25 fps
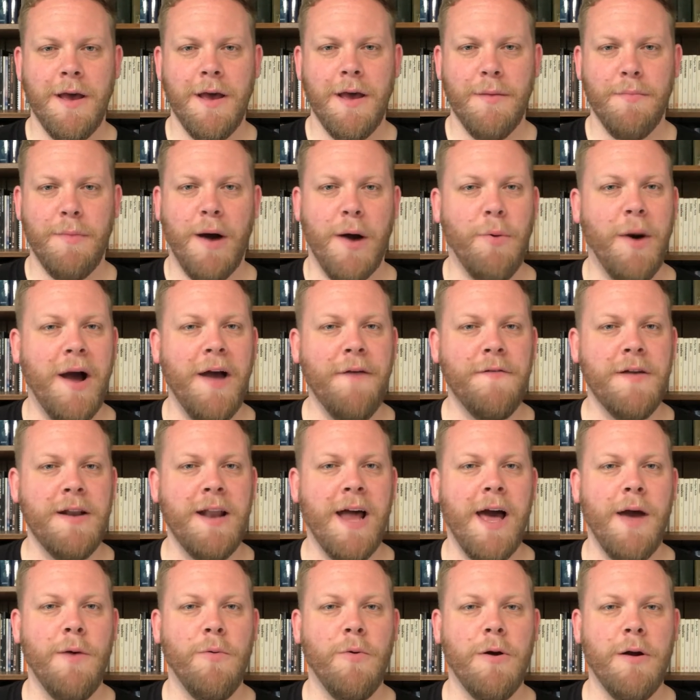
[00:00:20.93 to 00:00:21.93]
My wife and
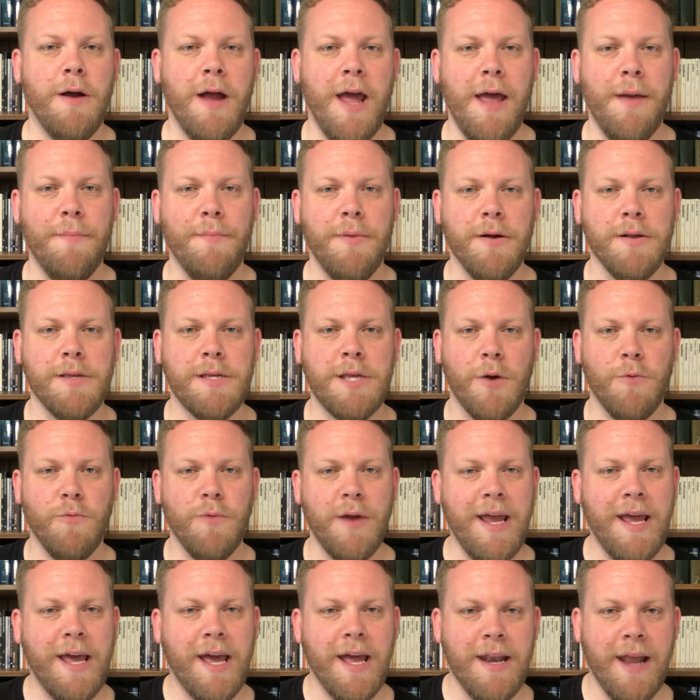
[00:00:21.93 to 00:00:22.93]
I were able to
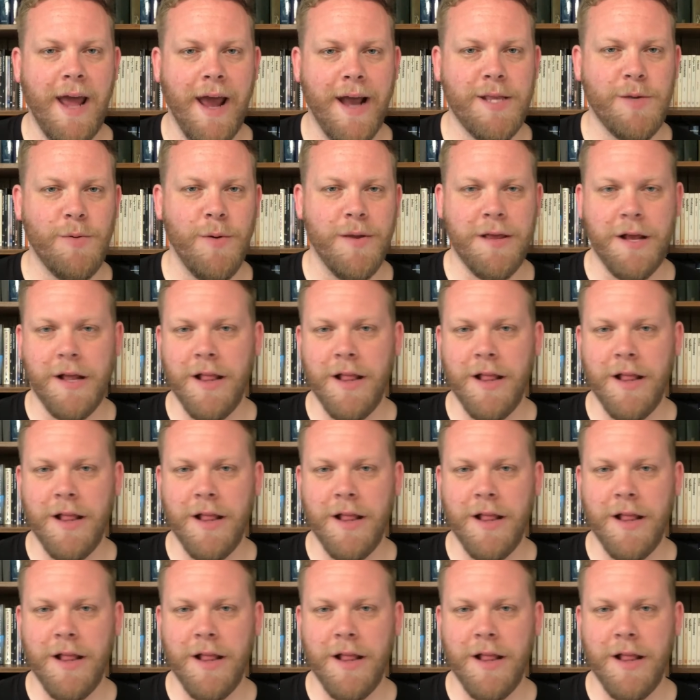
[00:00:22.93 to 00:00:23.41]
reconnect with